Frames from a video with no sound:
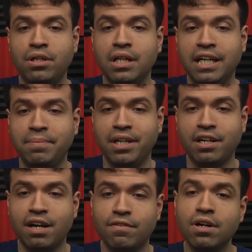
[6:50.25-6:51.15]
you'd like me to
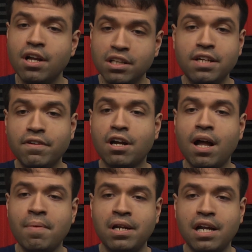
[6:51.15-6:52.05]
cover, leave a
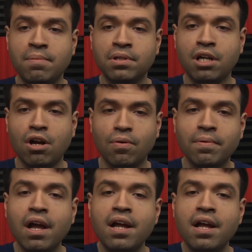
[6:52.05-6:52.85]
comment down below.